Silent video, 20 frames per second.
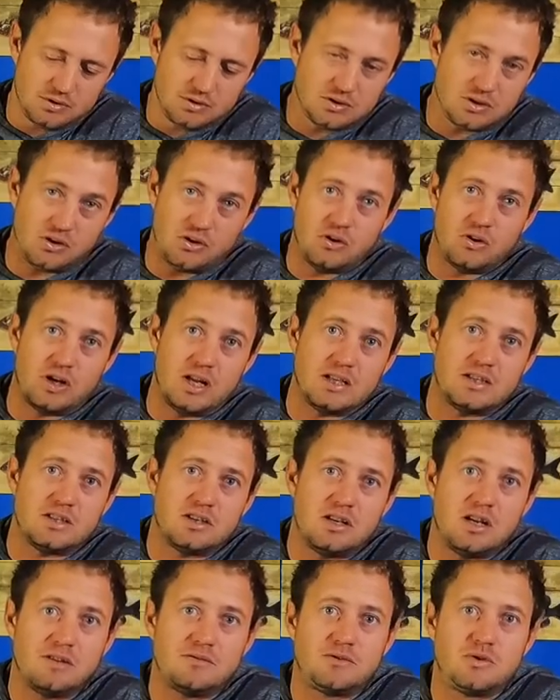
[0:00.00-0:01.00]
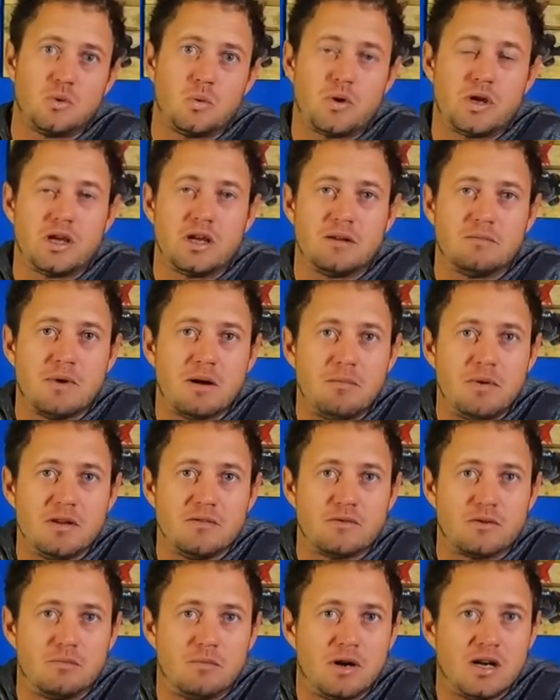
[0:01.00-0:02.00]
So yeah, that's enough talking and bubbling
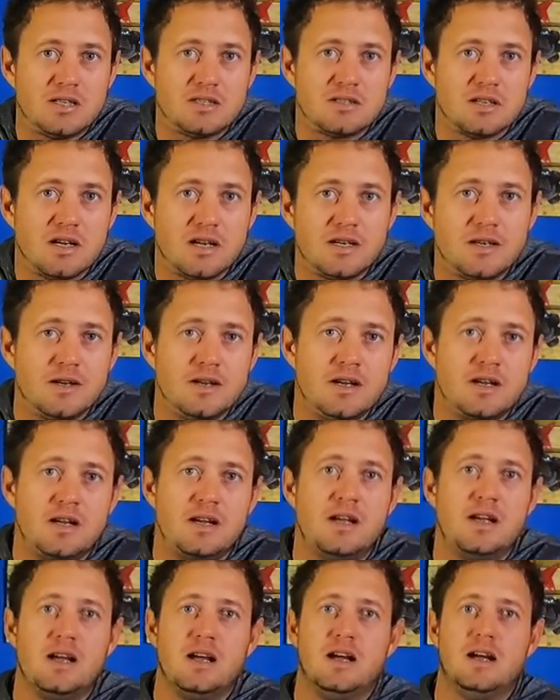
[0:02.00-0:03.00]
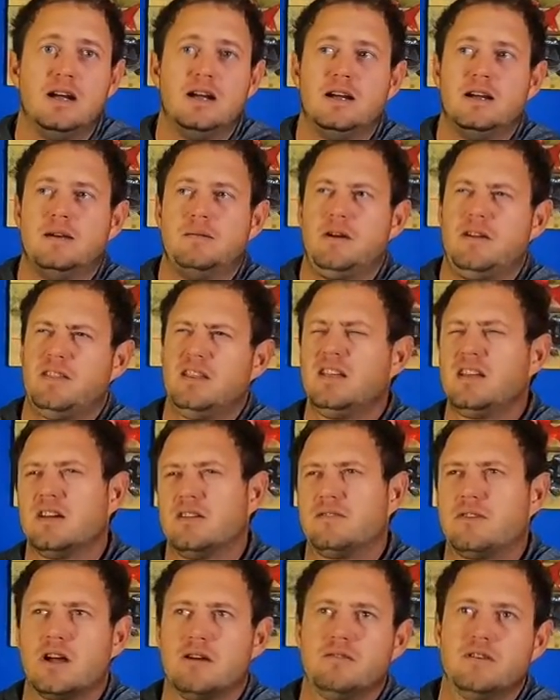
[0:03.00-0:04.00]
from my side. I think
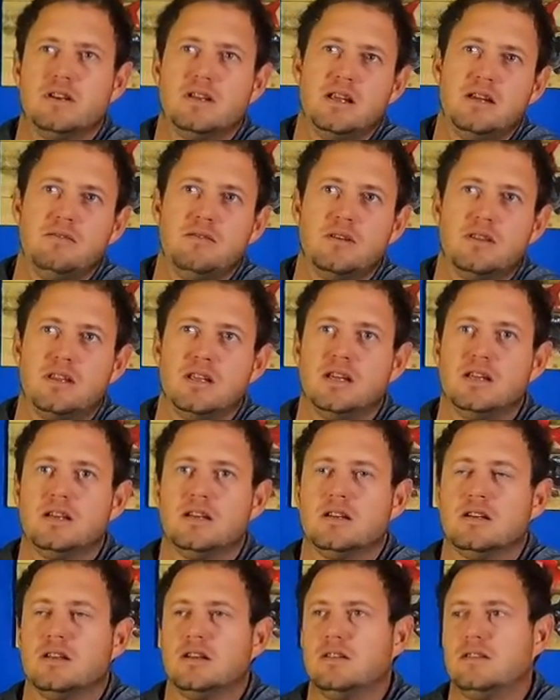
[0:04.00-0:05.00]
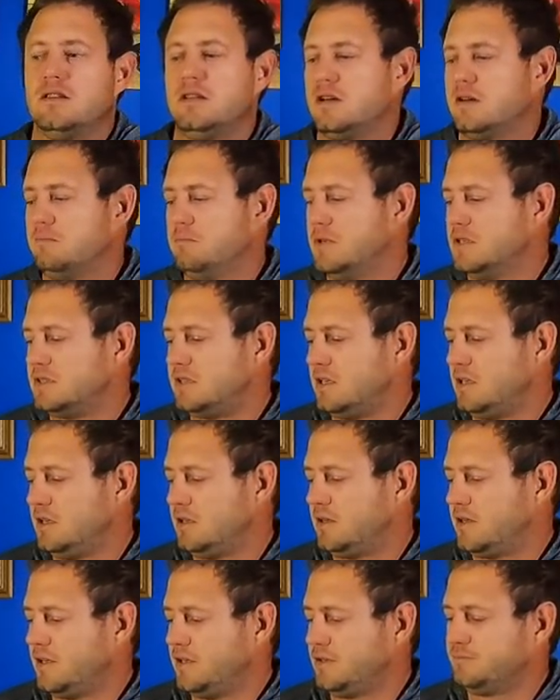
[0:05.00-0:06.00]
I've covered everything. I don't think I missed
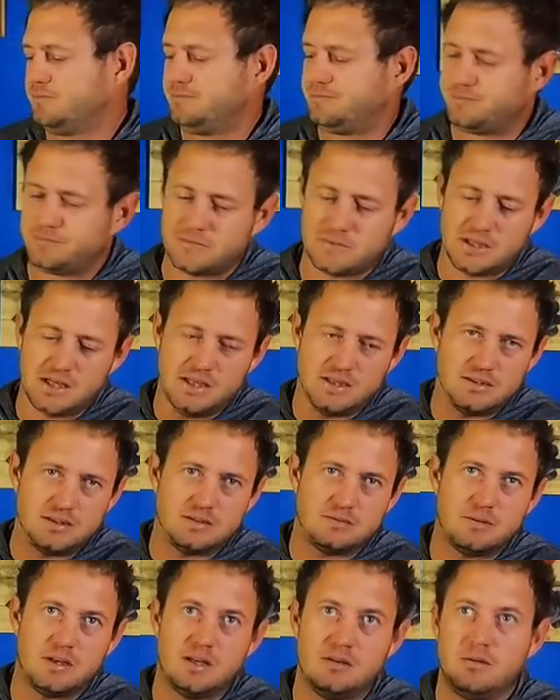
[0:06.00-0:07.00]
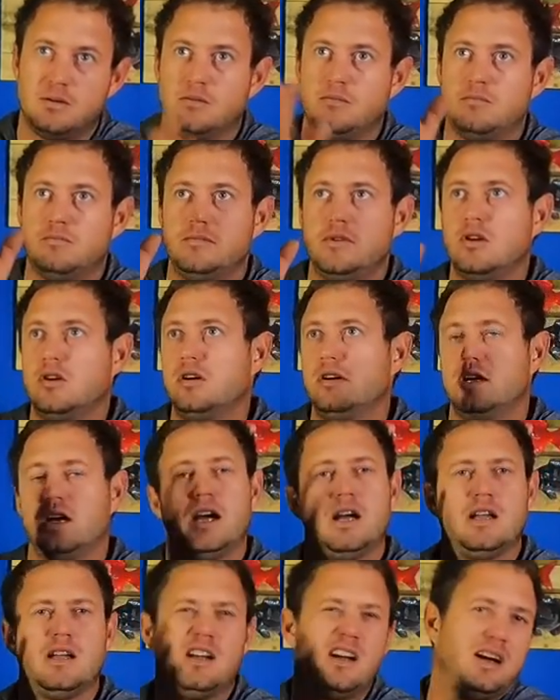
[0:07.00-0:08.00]
anything. Traces, blah, blah, blah.
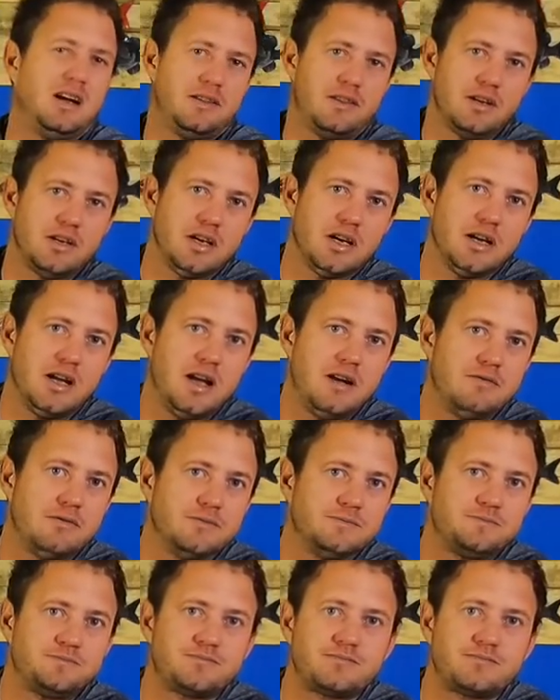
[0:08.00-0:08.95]
Yeah, I think I have.